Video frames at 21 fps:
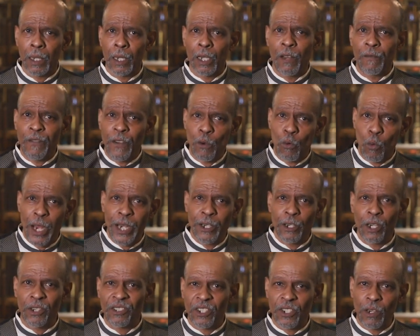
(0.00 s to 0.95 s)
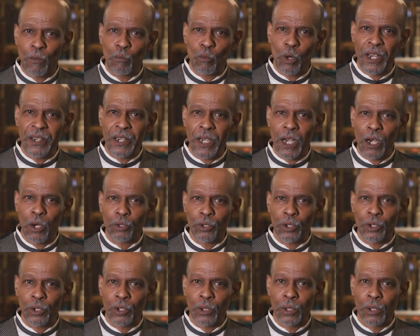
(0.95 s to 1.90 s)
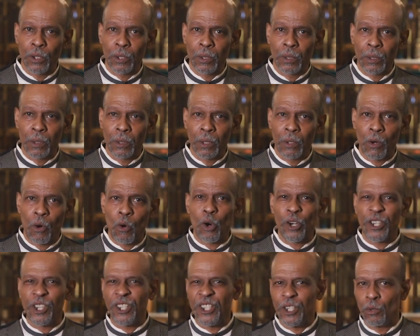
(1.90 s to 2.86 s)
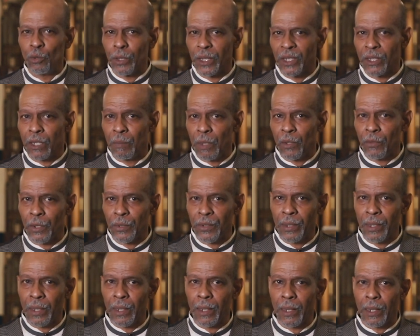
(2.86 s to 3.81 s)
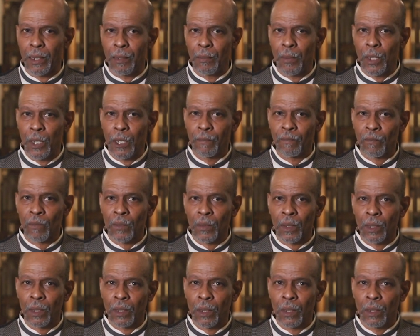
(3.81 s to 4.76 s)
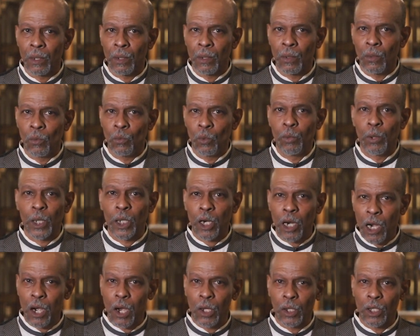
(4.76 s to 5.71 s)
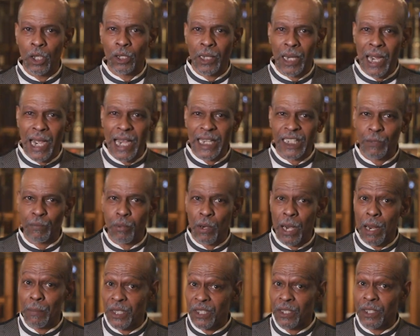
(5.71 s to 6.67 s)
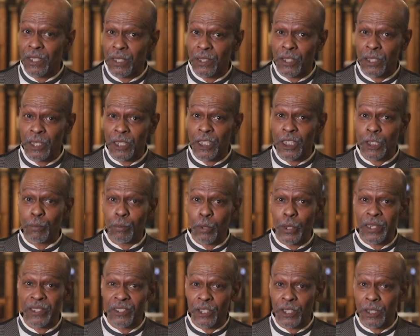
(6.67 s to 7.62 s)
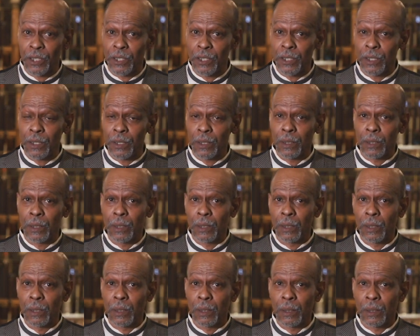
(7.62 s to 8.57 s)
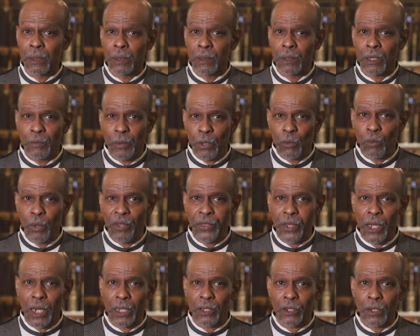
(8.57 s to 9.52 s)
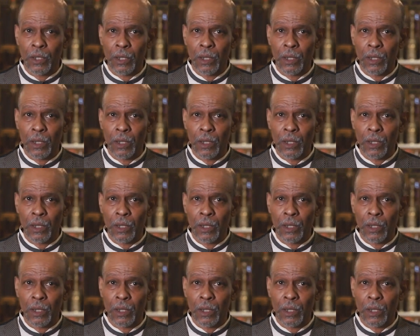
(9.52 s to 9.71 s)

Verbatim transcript: If you wait on someone else or you do it some other time. We will call on God's promises in His presence to be with us.